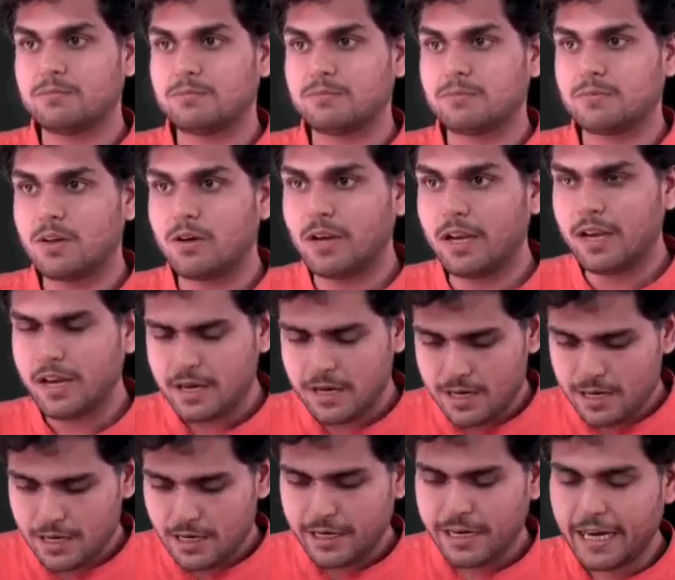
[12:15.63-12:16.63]
okay?
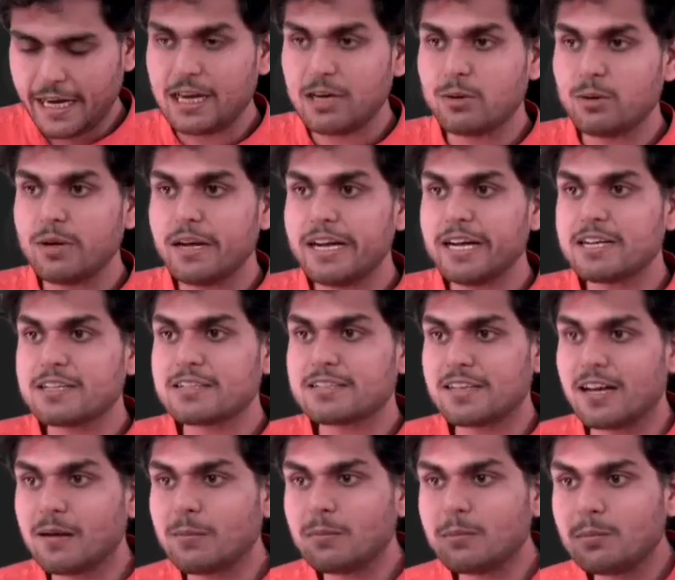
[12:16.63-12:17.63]
Calculate
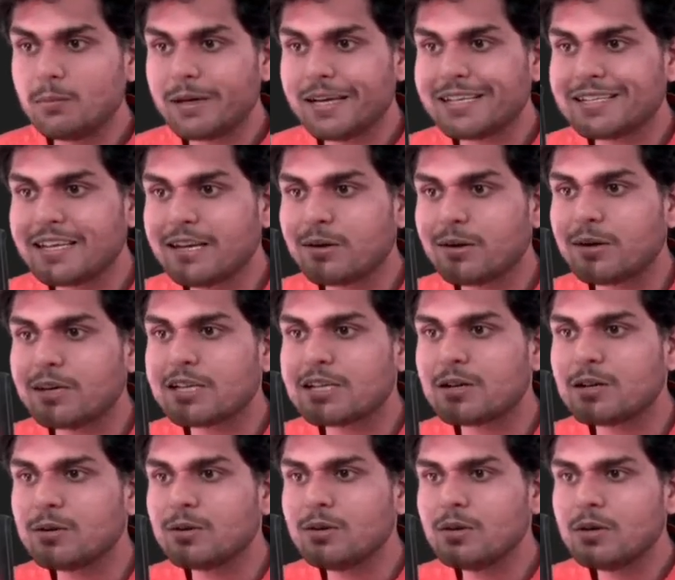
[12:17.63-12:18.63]
sum is equals
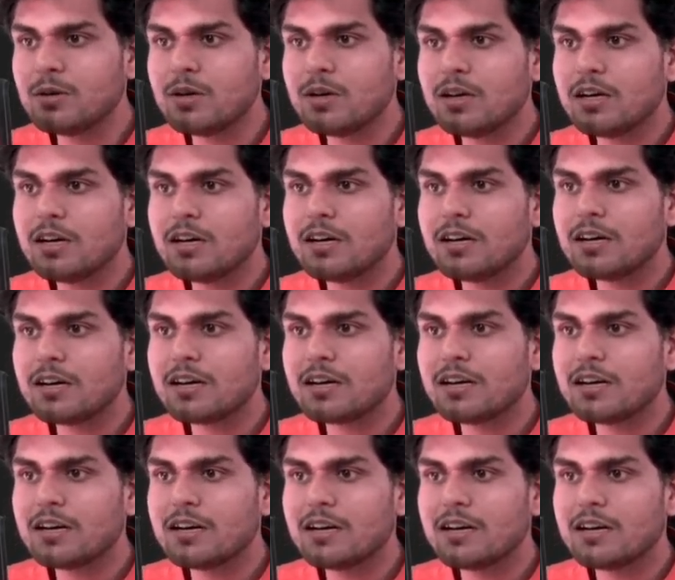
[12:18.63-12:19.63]
to
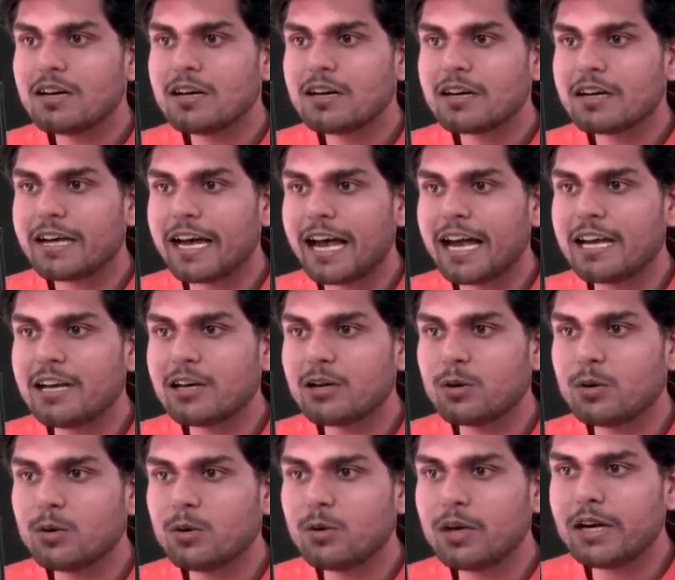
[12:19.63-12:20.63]

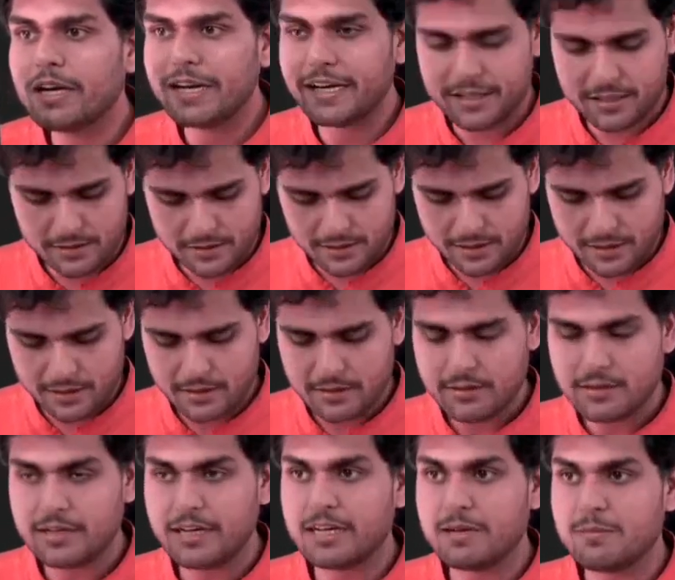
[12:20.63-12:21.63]
calculate, okay?
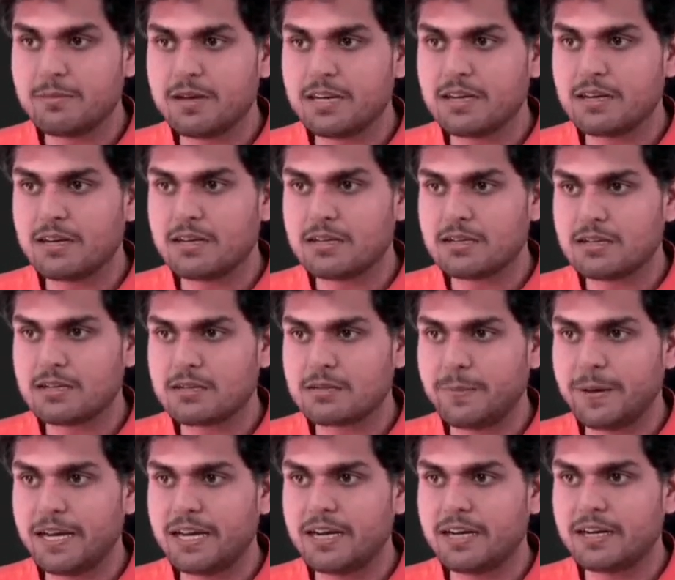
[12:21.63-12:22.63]
Let me
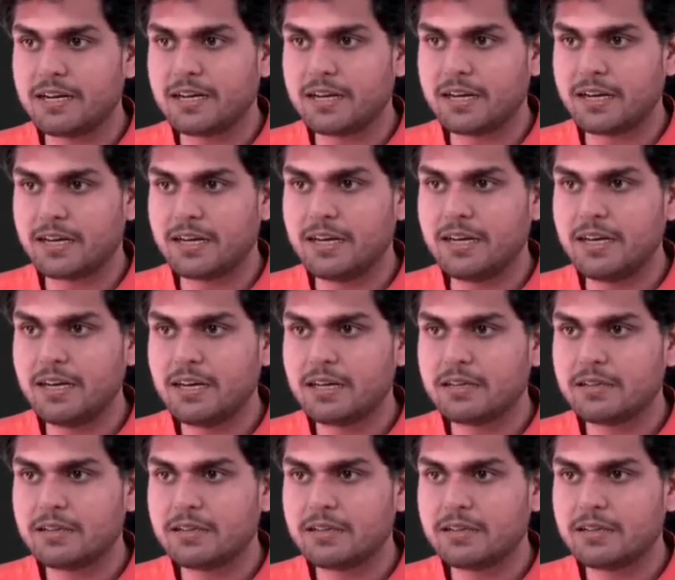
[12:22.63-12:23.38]
spell it correctly.